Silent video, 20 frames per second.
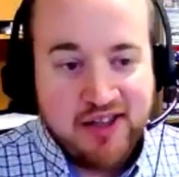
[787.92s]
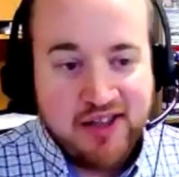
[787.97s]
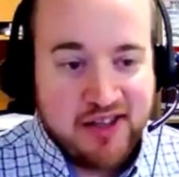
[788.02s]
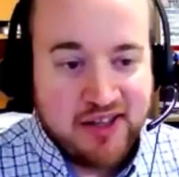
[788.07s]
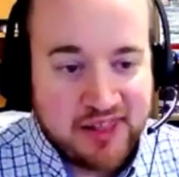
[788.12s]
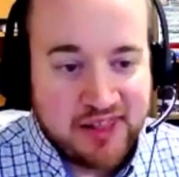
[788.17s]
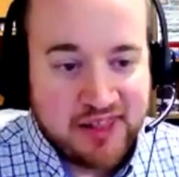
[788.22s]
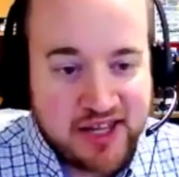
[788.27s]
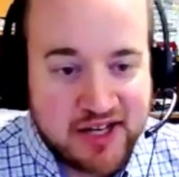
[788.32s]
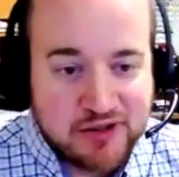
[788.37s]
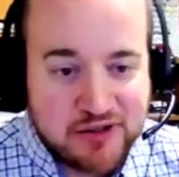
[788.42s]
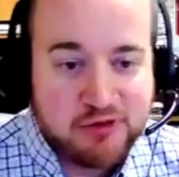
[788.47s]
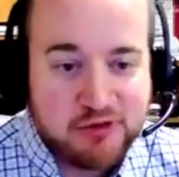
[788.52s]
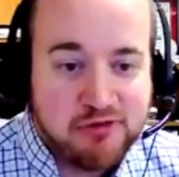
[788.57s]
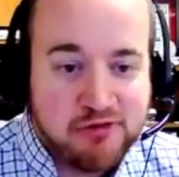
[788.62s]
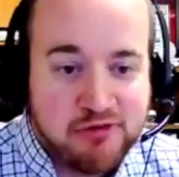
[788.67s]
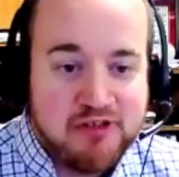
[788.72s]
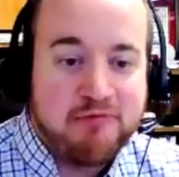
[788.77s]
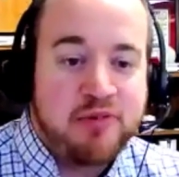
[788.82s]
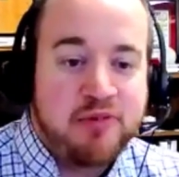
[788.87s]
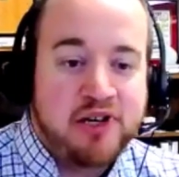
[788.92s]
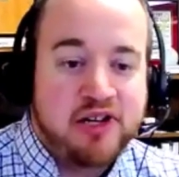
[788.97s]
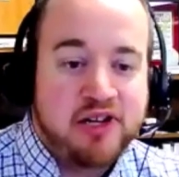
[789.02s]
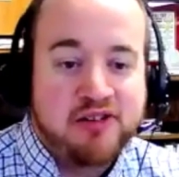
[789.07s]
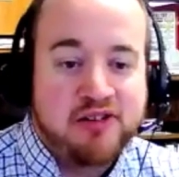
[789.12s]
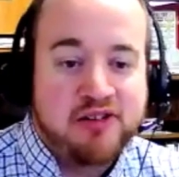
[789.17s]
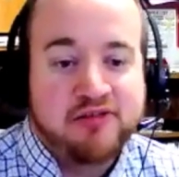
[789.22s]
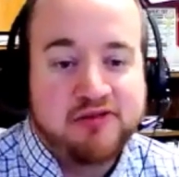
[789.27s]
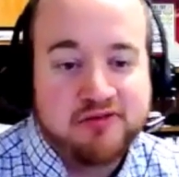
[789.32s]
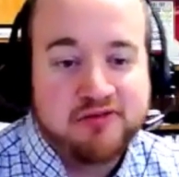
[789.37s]
that's what we've
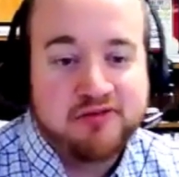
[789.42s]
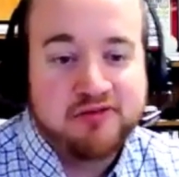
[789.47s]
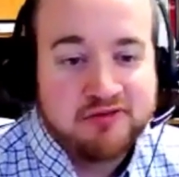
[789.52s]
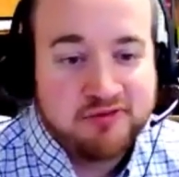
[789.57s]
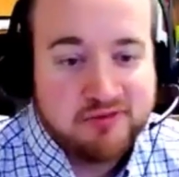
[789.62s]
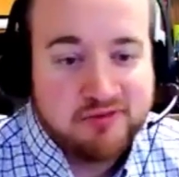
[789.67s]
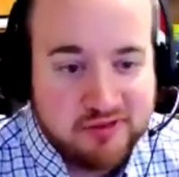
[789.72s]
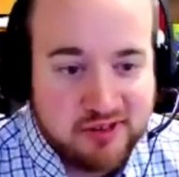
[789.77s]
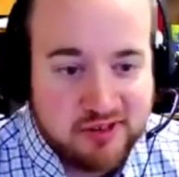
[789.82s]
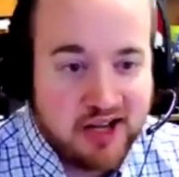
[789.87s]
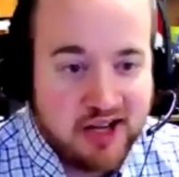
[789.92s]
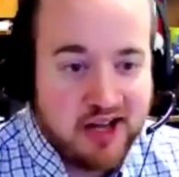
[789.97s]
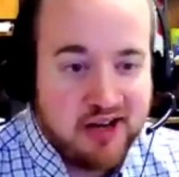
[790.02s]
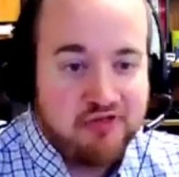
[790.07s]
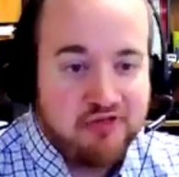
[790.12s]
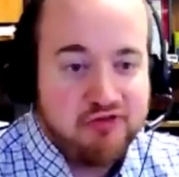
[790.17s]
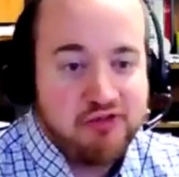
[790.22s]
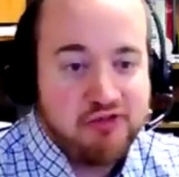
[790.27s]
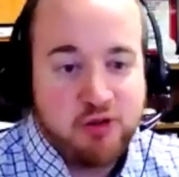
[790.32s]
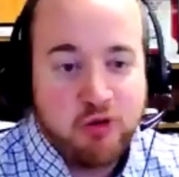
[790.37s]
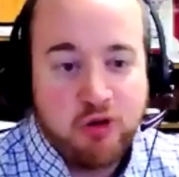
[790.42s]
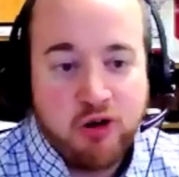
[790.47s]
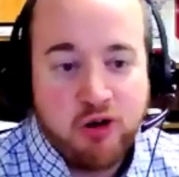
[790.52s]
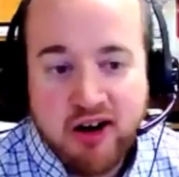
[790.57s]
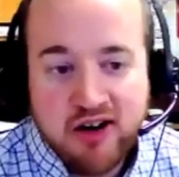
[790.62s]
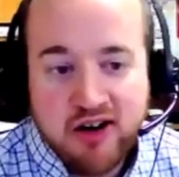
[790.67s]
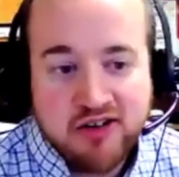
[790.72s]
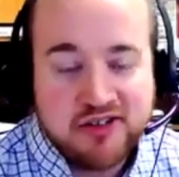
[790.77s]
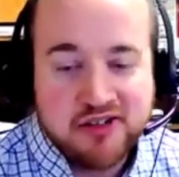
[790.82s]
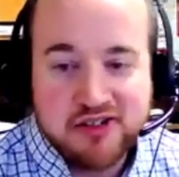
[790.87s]
been kind of
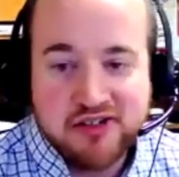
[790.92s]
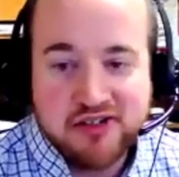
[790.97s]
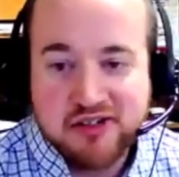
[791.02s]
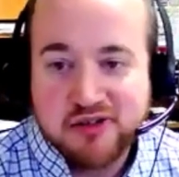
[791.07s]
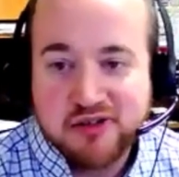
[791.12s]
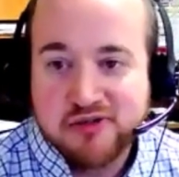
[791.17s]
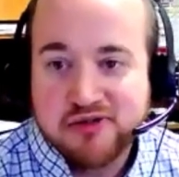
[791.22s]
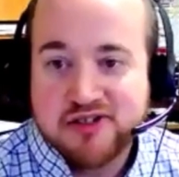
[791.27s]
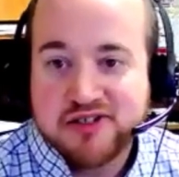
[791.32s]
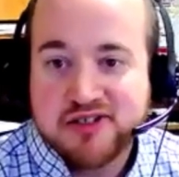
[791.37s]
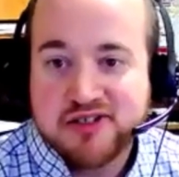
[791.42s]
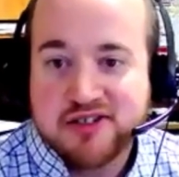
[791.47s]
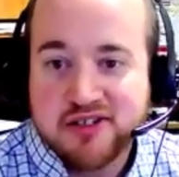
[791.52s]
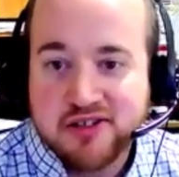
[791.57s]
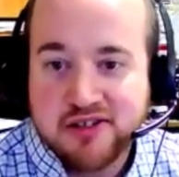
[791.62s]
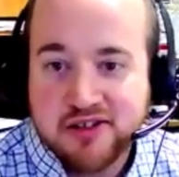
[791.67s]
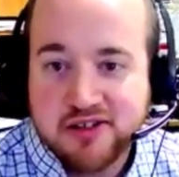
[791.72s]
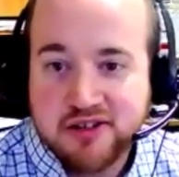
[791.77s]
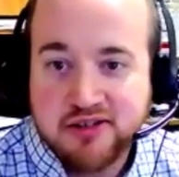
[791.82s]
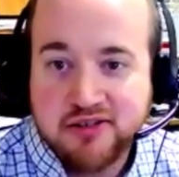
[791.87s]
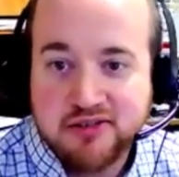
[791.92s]
required to do, is to